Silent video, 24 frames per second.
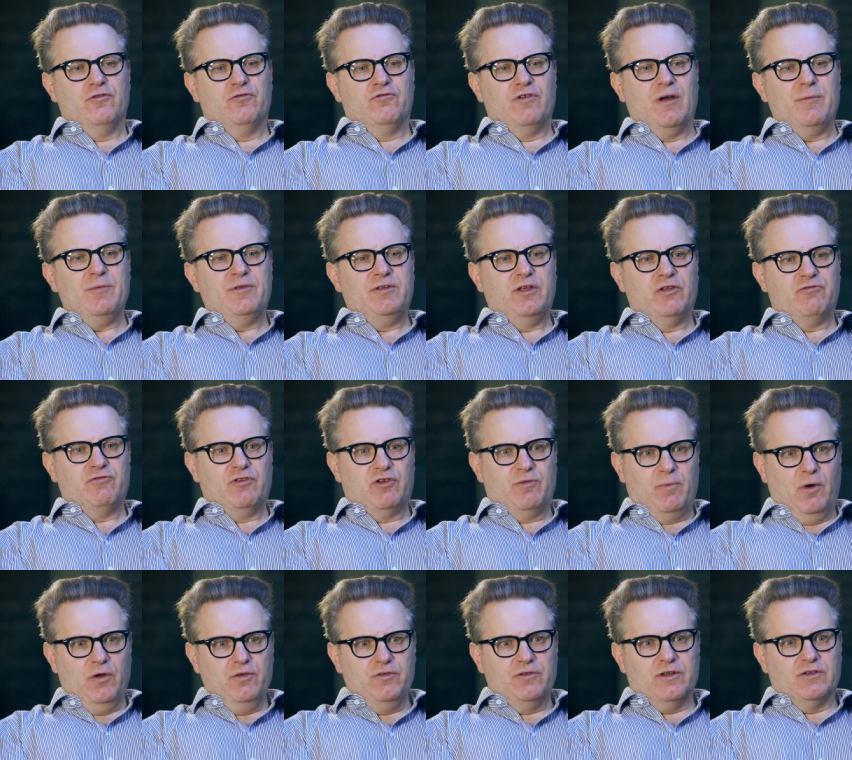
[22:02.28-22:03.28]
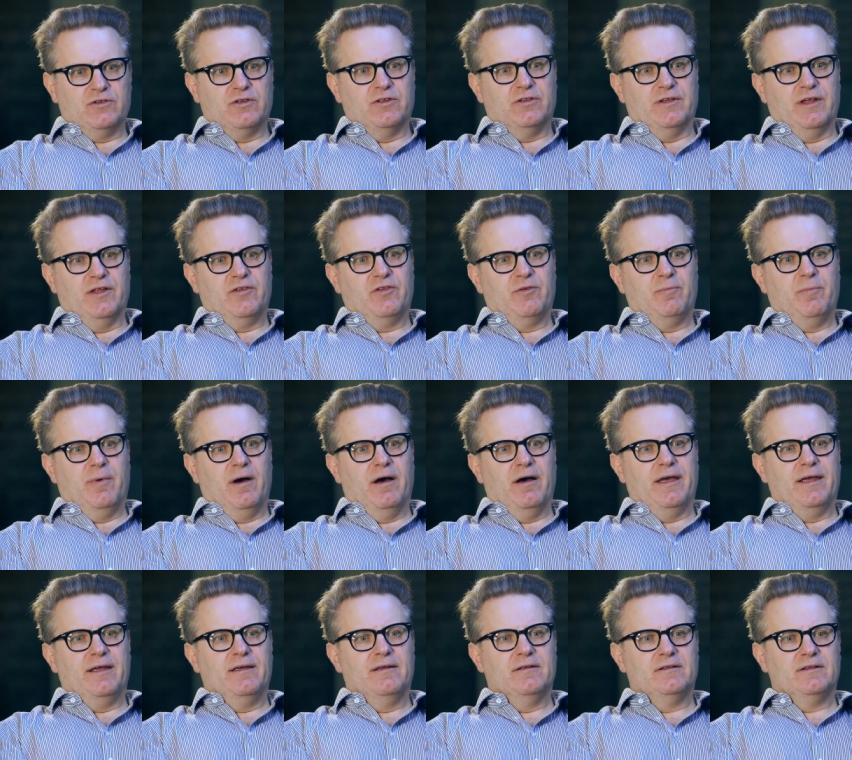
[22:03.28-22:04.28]
Dramatists responded to this
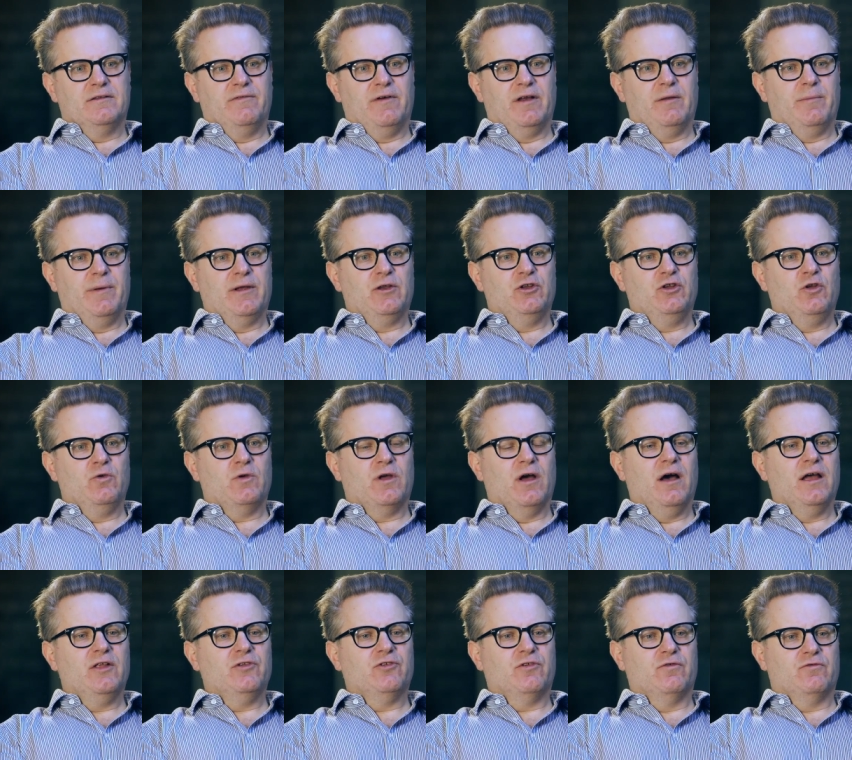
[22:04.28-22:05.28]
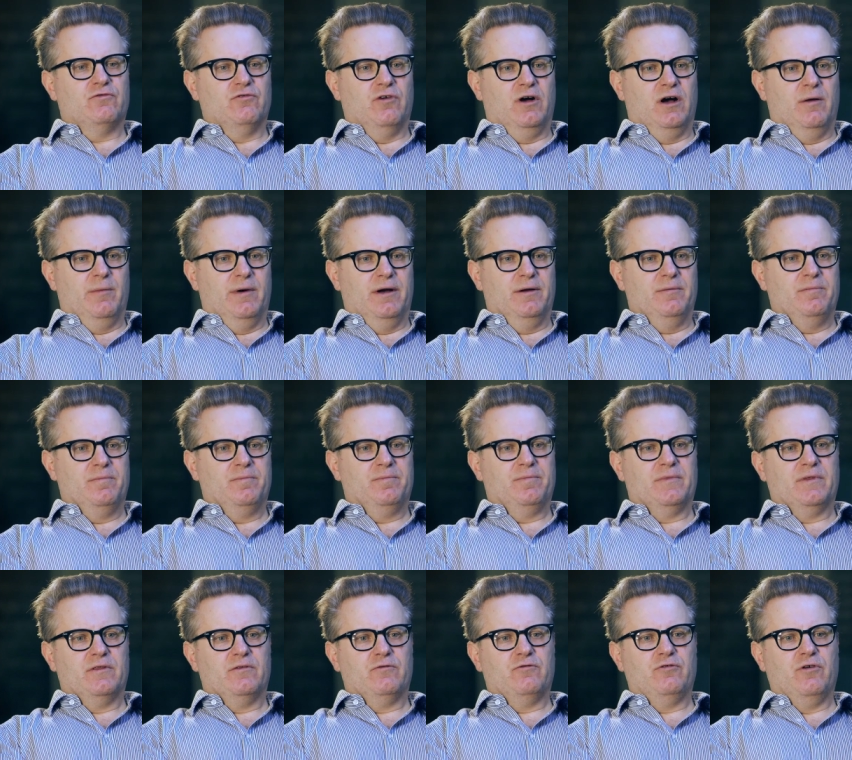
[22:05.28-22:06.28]
by developing new kinds of drama,
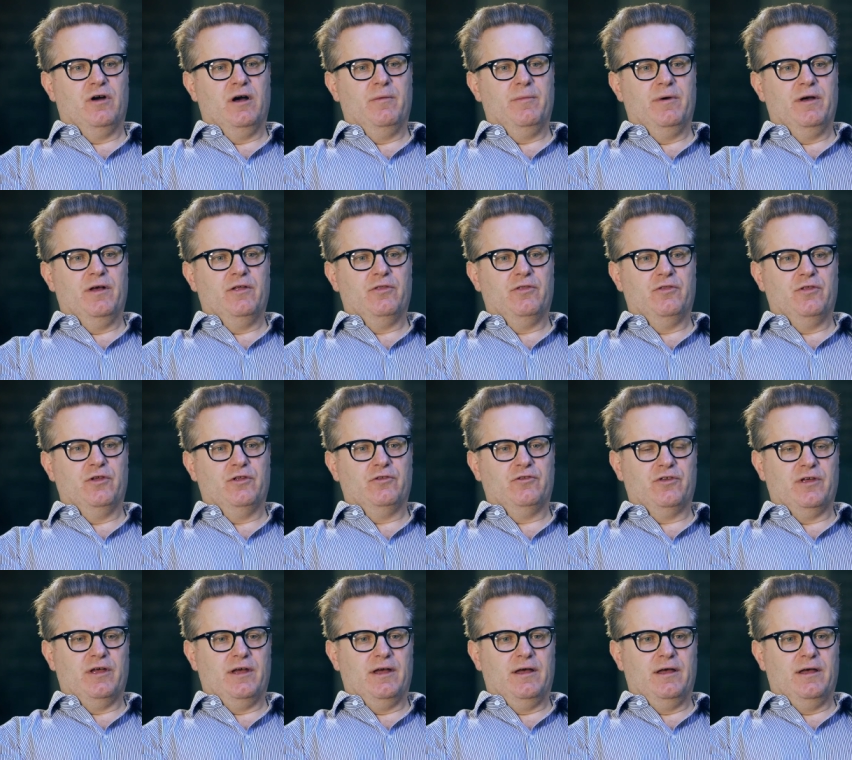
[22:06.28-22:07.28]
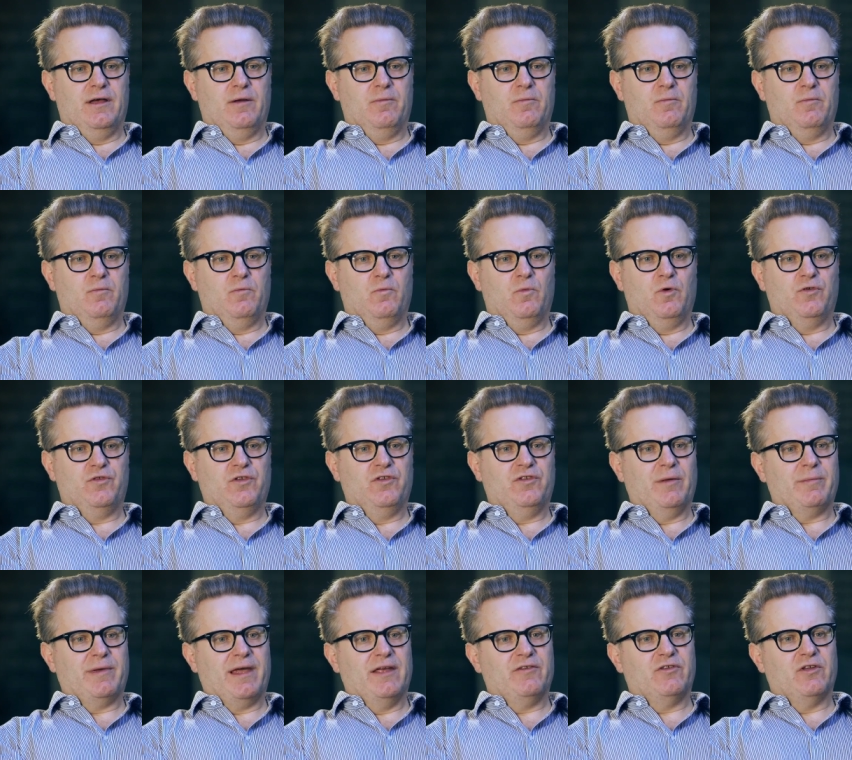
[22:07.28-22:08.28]
drama that um, was in
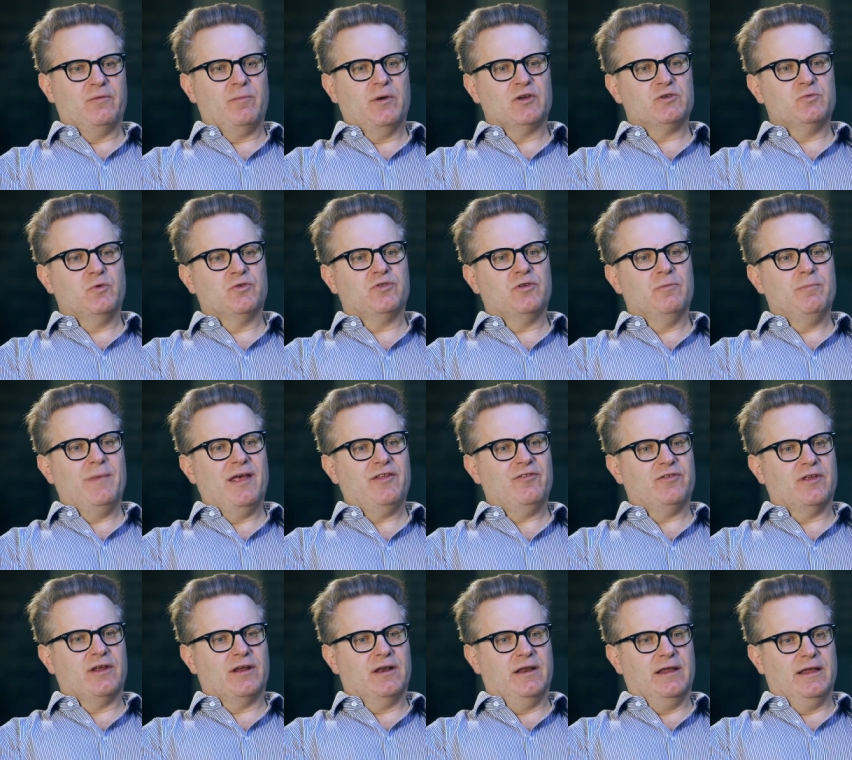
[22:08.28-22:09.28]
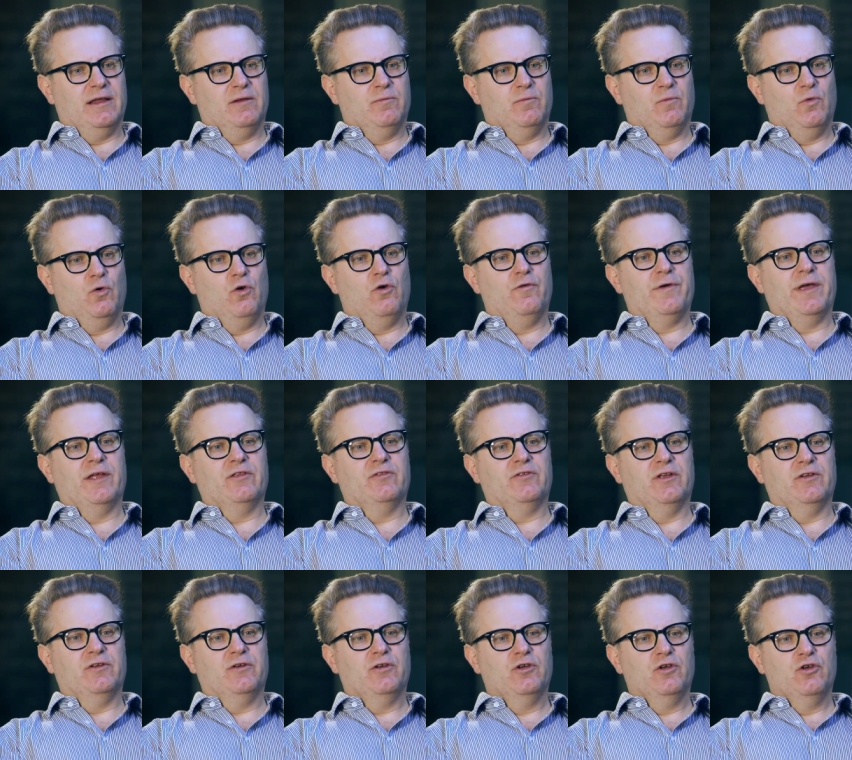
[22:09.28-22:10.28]
some cases much more domestically
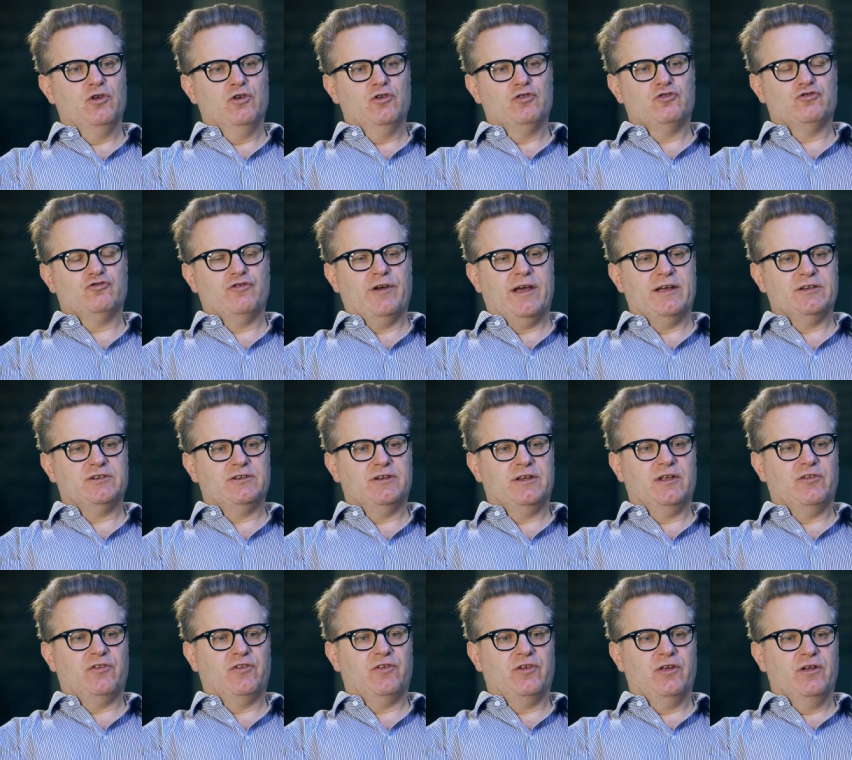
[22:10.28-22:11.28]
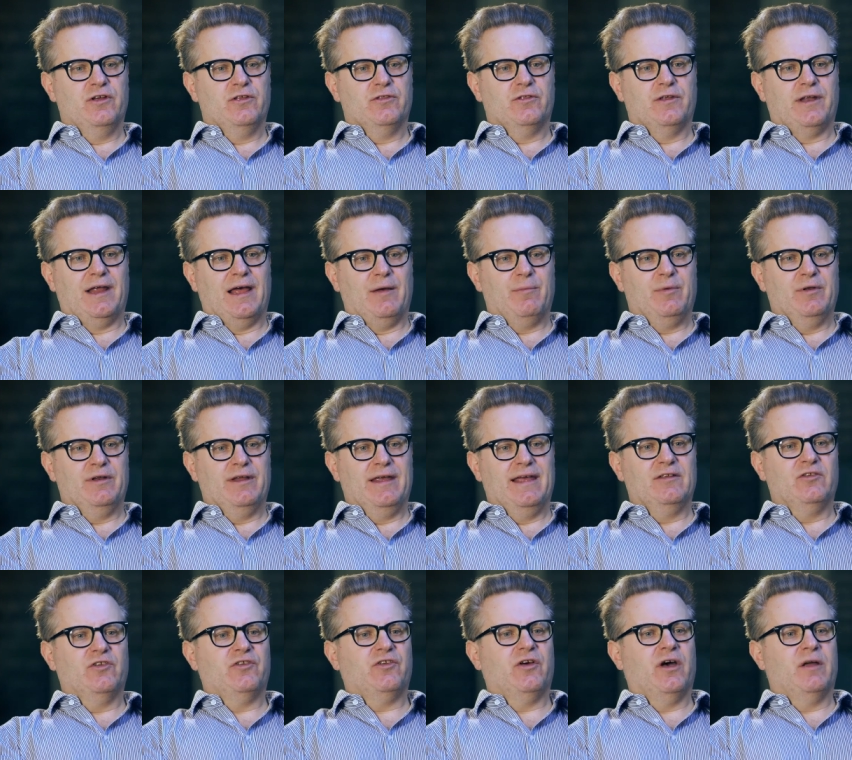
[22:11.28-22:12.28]
oriented, tragedies that happen
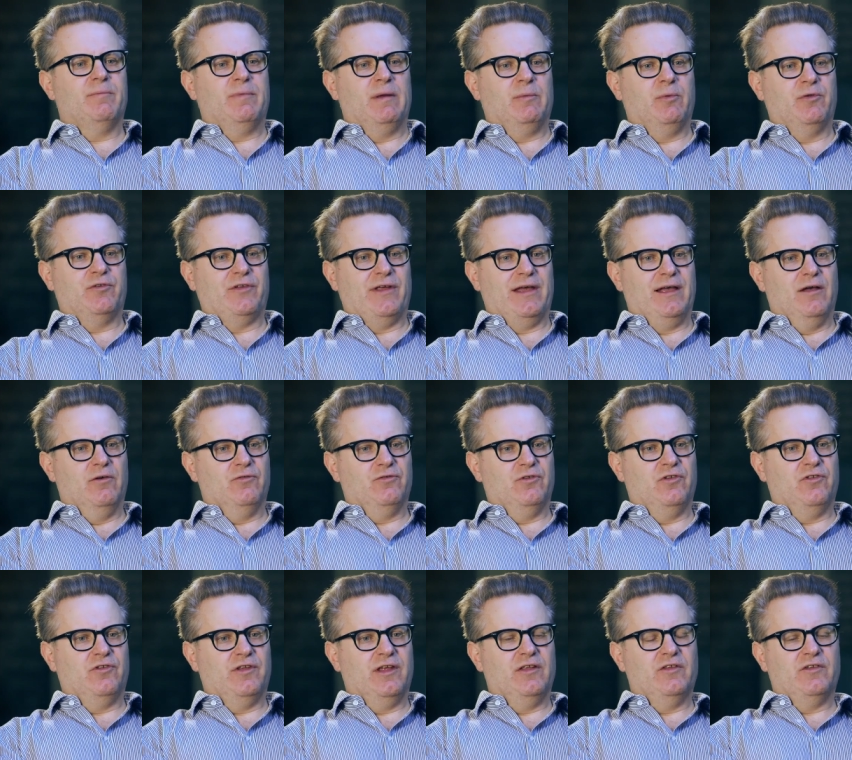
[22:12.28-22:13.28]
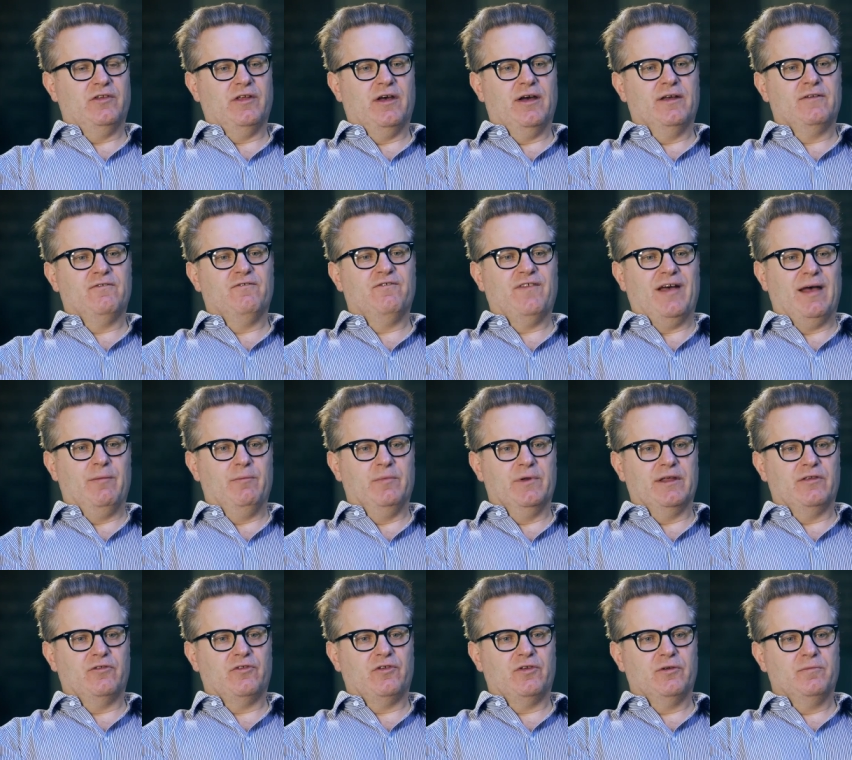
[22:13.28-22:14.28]
inside people's houses, inside
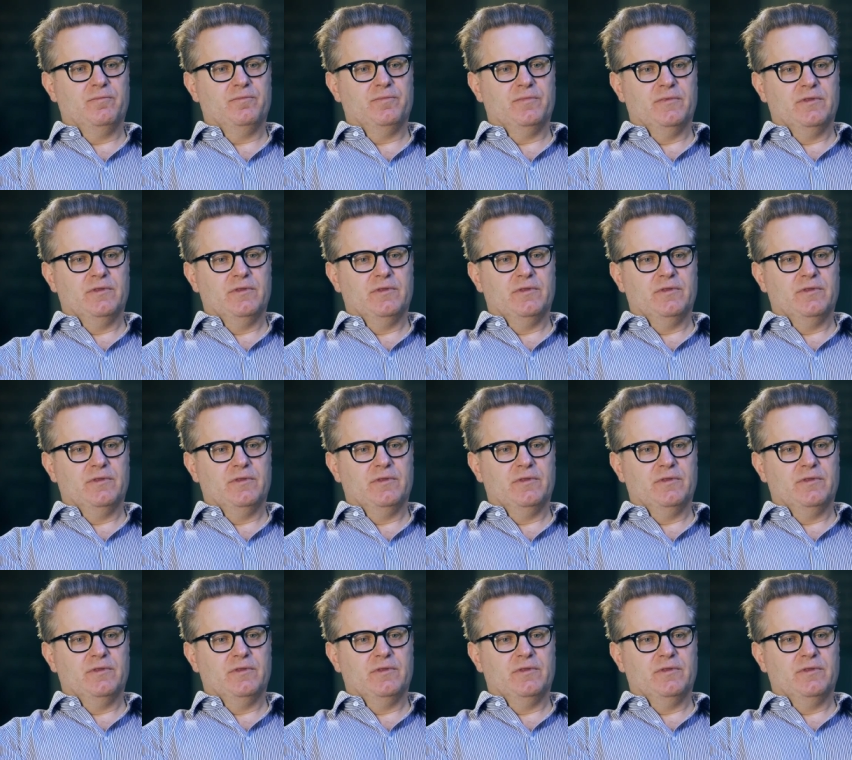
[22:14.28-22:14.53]
families.